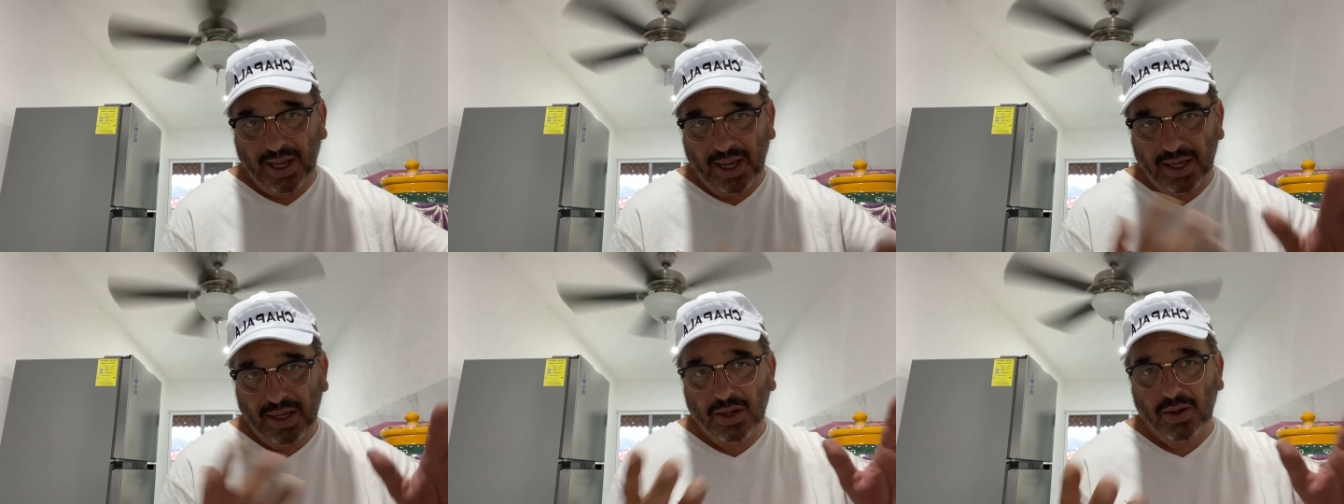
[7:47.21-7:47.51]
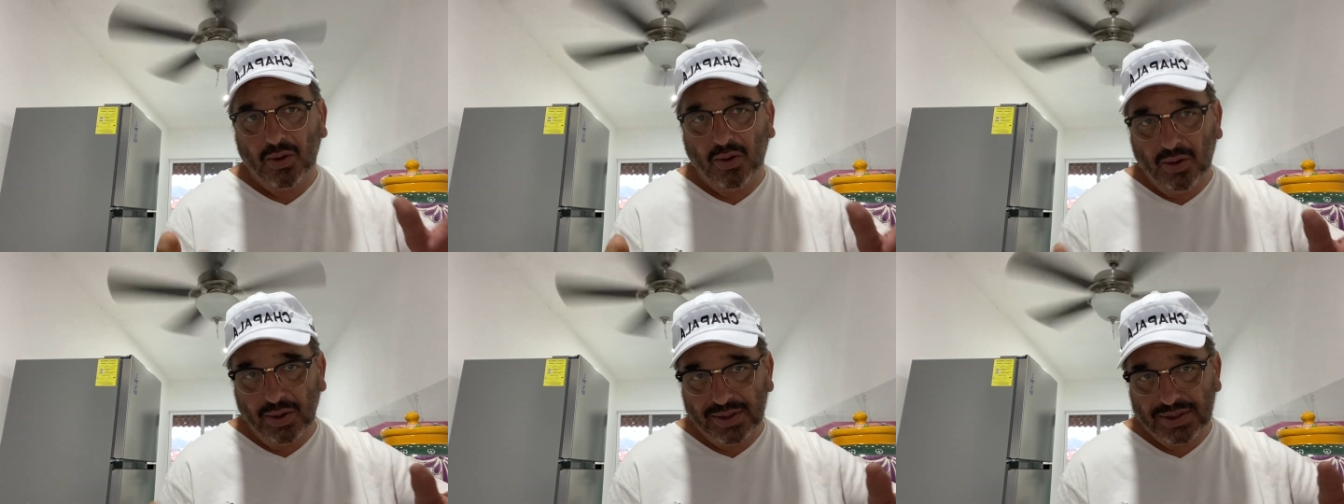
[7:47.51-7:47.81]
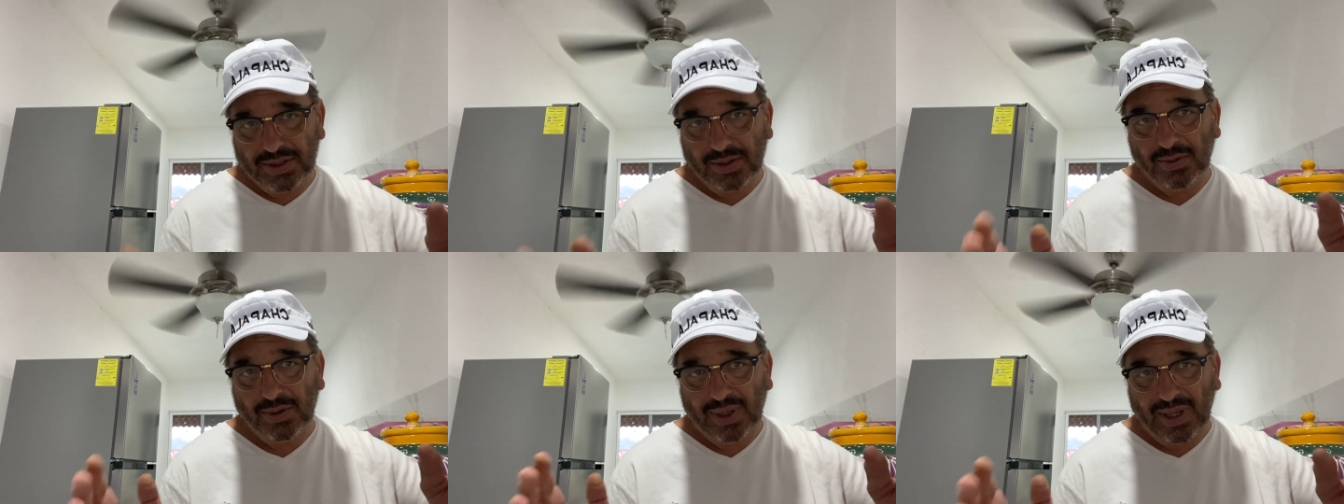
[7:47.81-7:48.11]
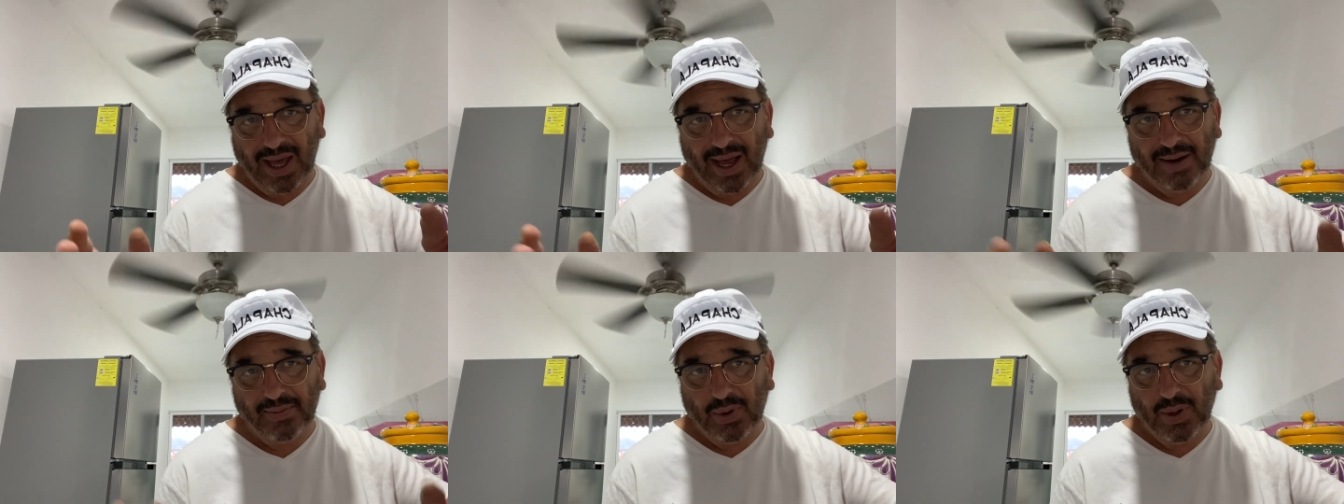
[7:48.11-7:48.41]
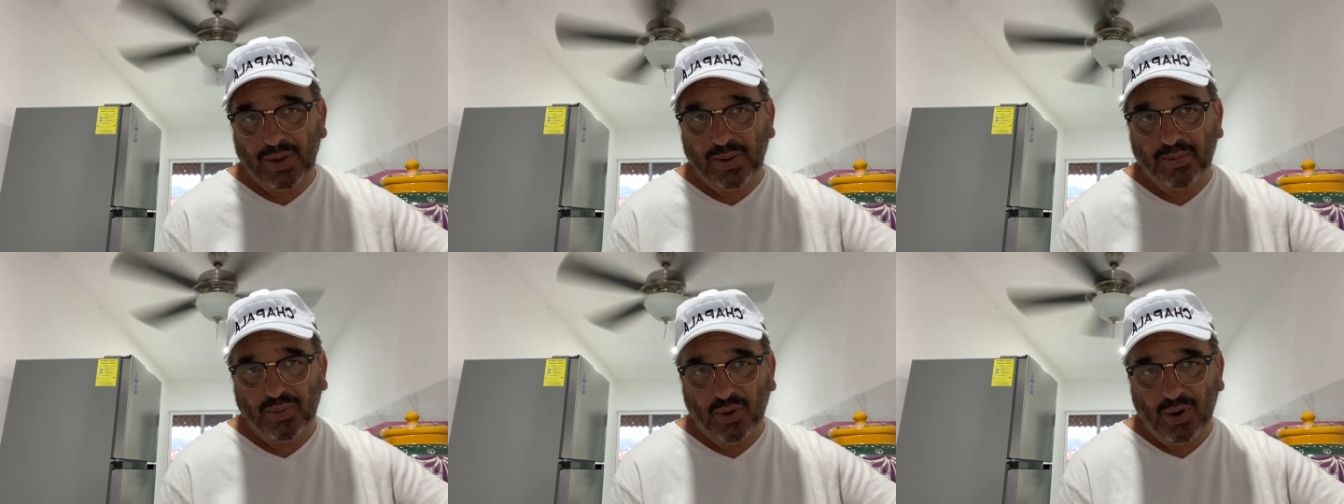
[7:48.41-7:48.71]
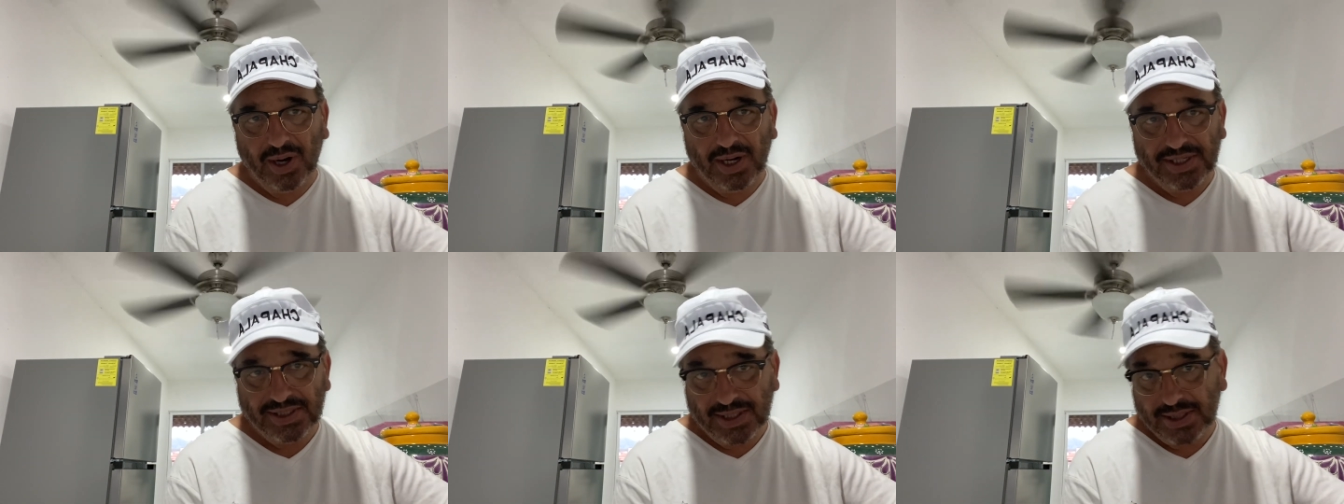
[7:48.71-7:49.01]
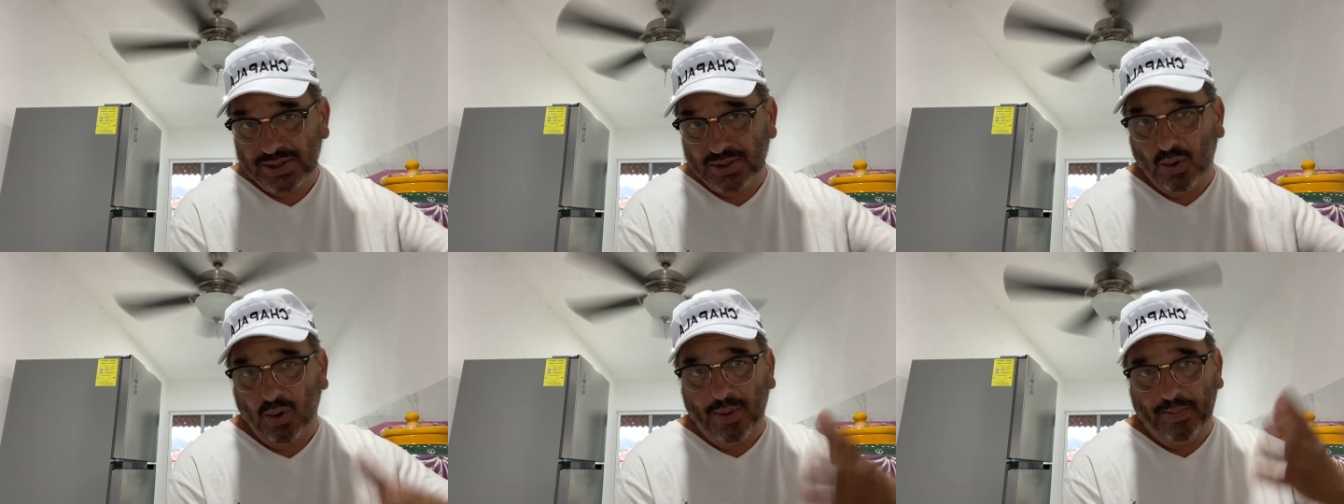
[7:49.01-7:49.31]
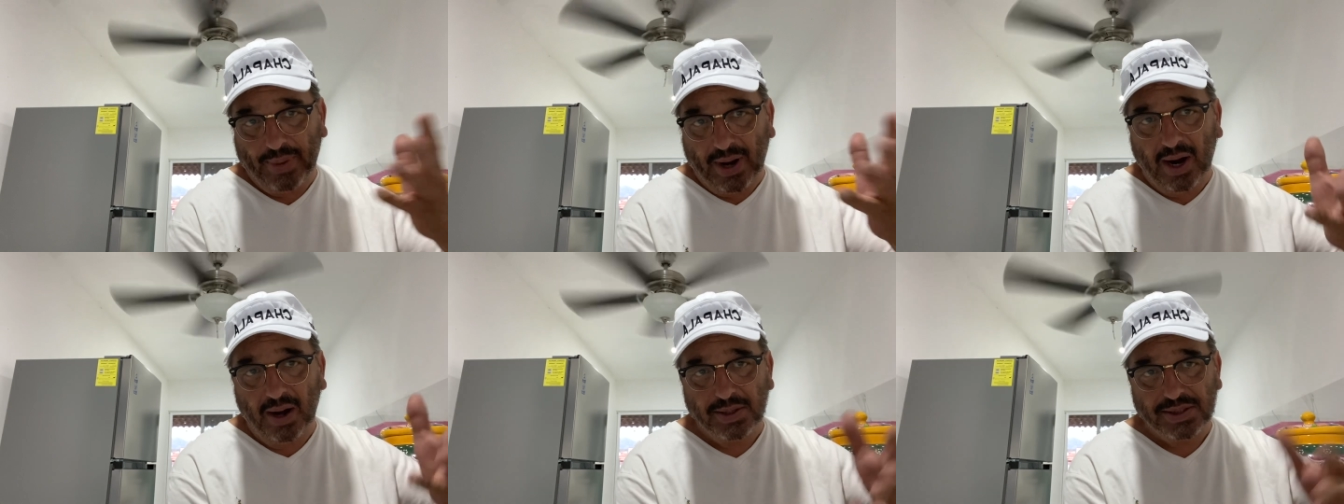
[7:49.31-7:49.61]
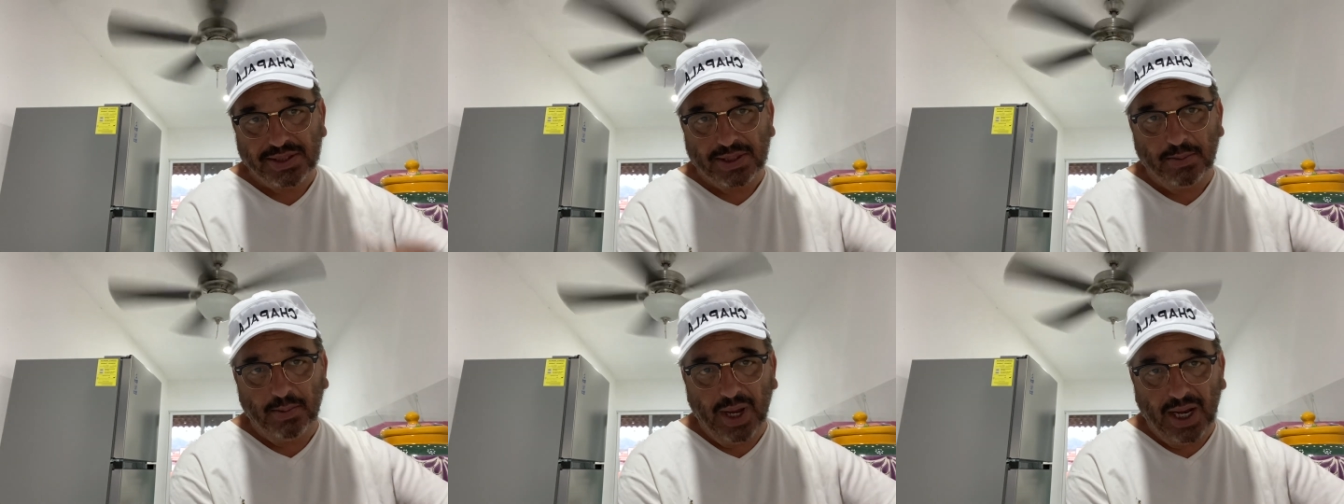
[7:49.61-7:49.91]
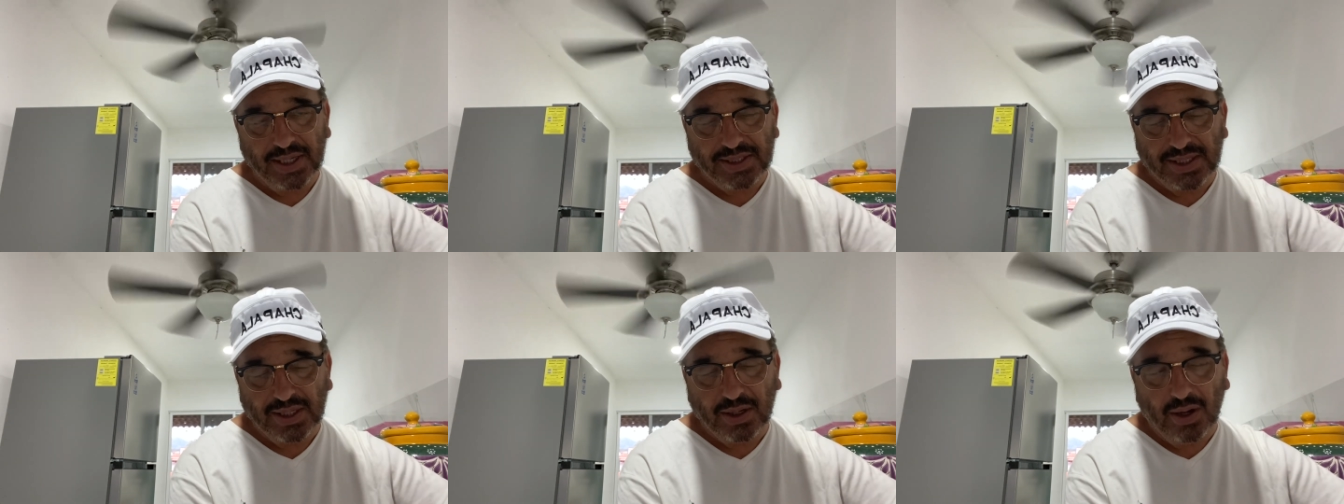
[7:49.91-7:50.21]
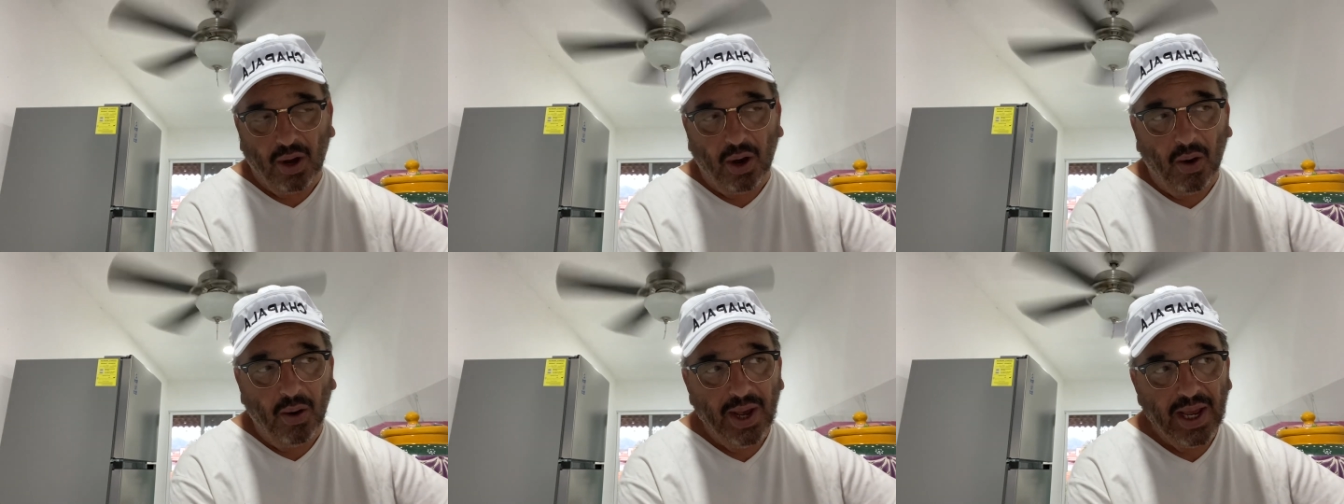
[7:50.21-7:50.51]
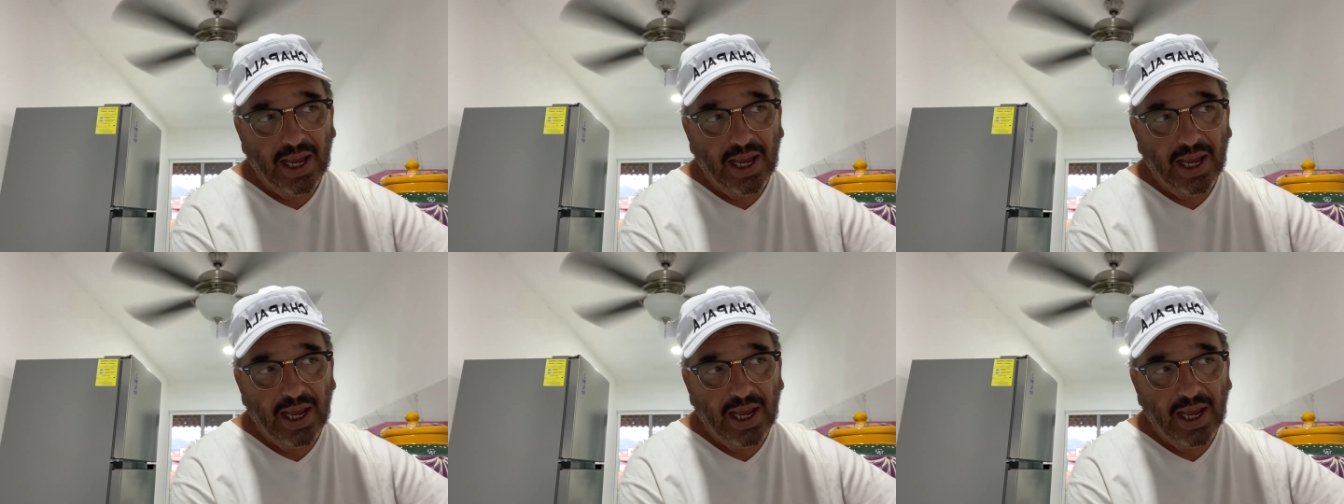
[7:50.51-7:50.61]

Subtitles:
and I can go into a lot of other places or parts of Mexico